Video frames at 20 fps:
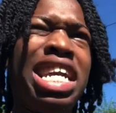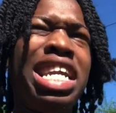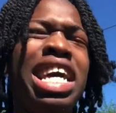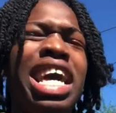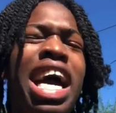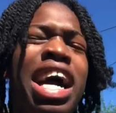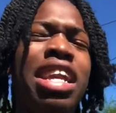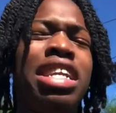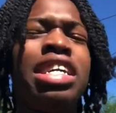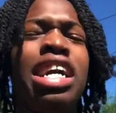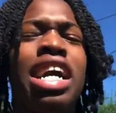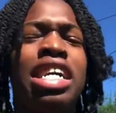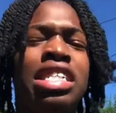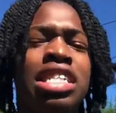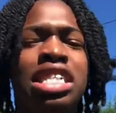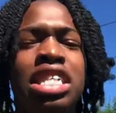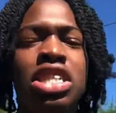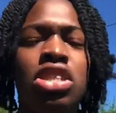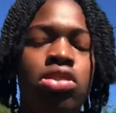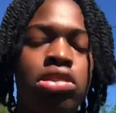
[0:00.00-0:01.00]
They actually
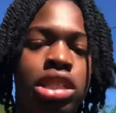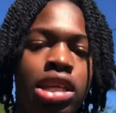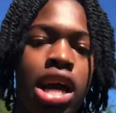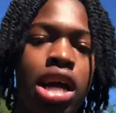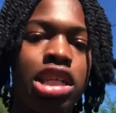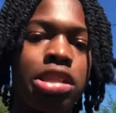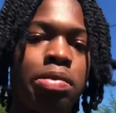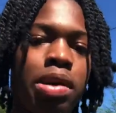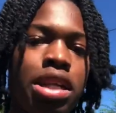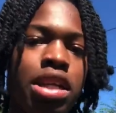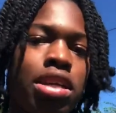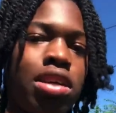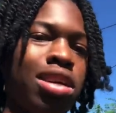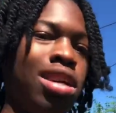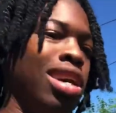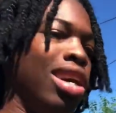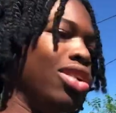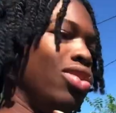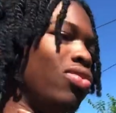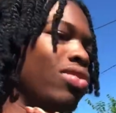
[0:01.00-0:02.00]
did your challenge, my nigga.
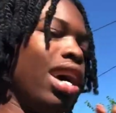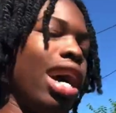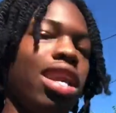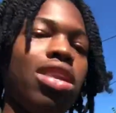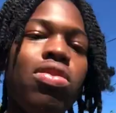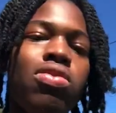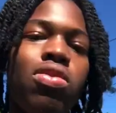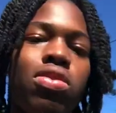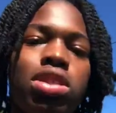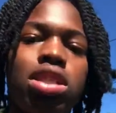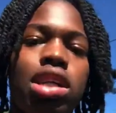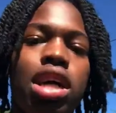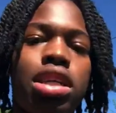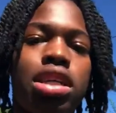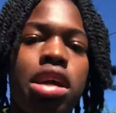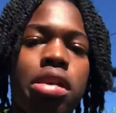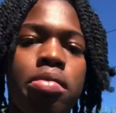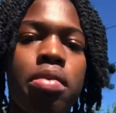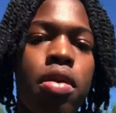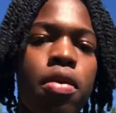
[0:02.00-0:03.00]
Do not do no shit like
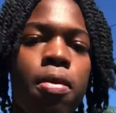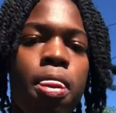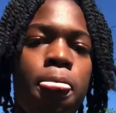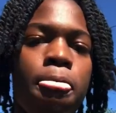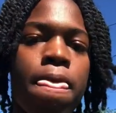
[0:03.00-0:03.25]
that, bro.